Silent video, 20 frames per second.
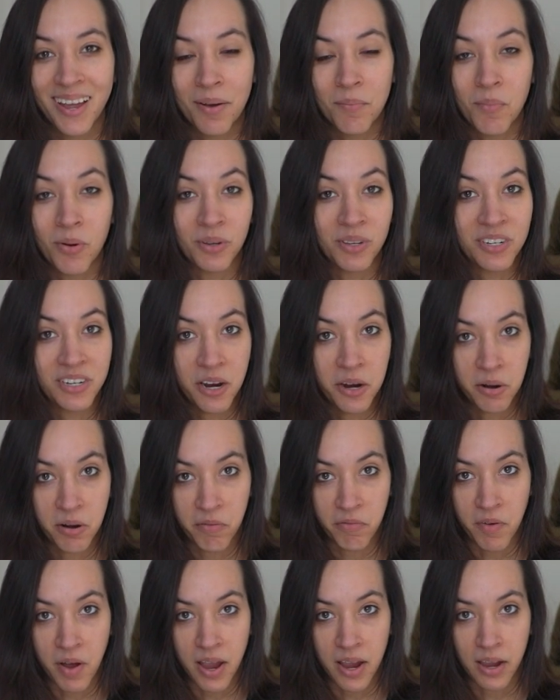most
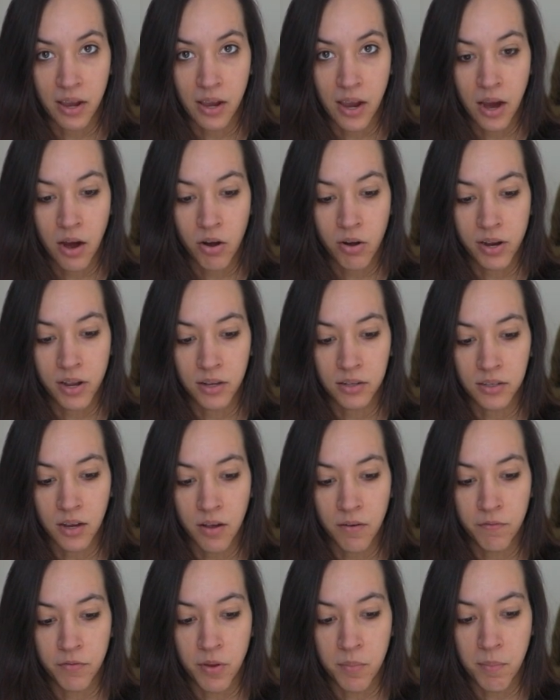terrifying areas
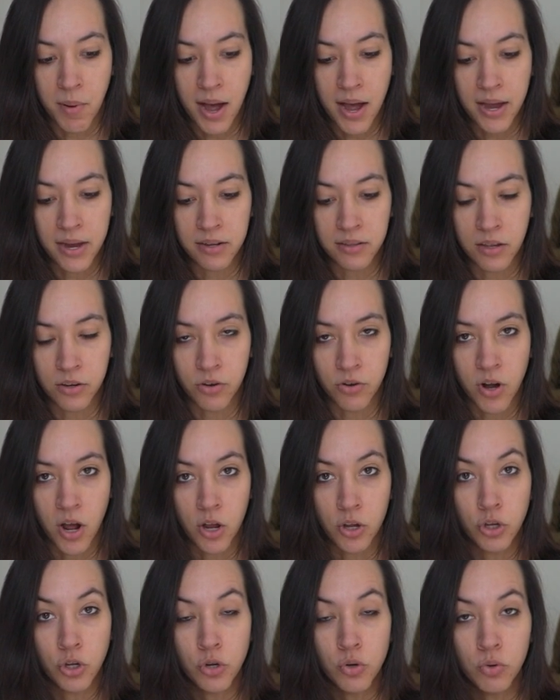of the mind that you're
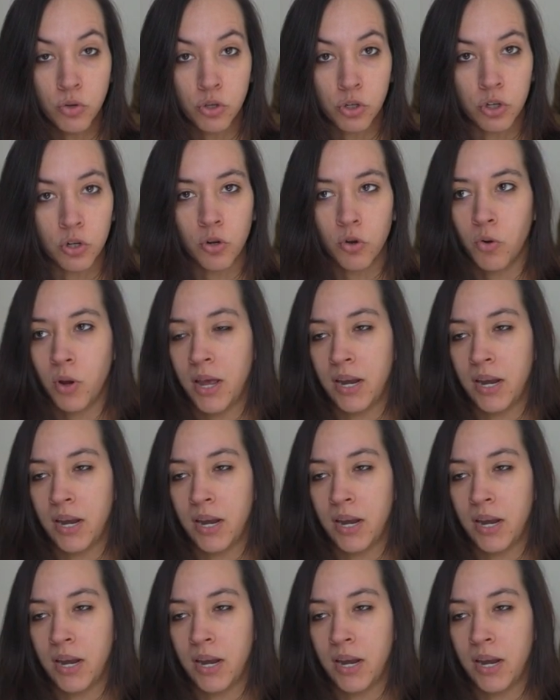not used to.